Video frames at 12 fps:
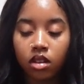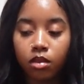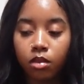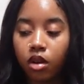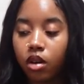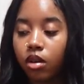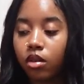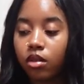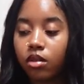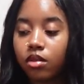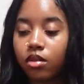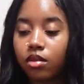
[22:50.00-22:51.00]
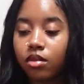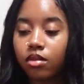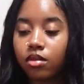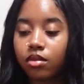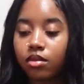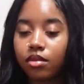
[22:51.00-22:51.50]
Bro.
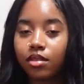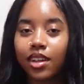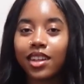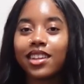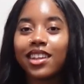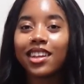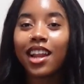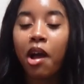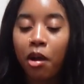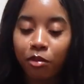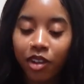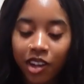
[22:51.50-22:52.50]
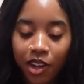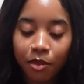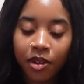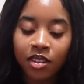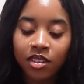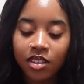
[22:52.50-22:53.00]
And then now I'm reading the
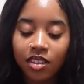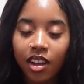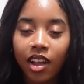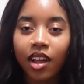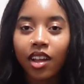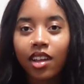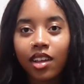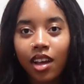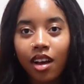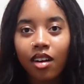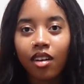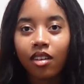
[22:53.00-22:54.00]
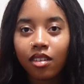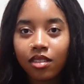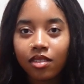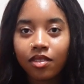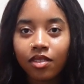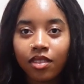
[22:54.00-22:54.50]
messages like, yo.
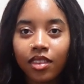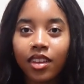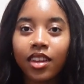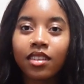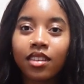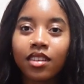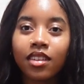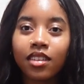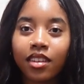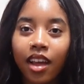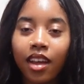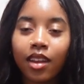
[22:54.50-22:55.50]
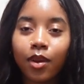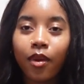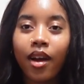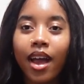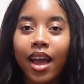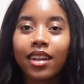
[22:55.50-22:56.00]
And this is exactly why
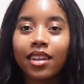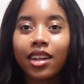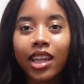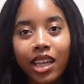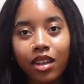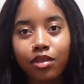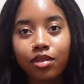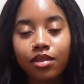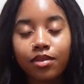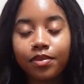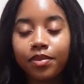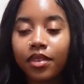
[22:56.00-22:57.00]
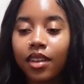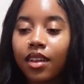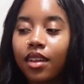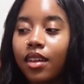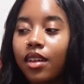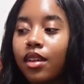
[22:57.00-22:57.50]
I had to leave.
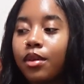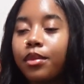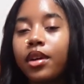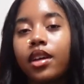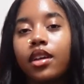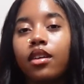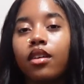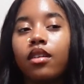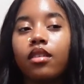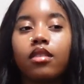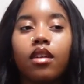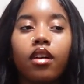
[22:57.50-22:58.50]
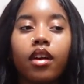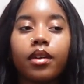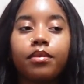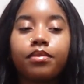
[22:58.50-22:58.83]
But, yo, alright.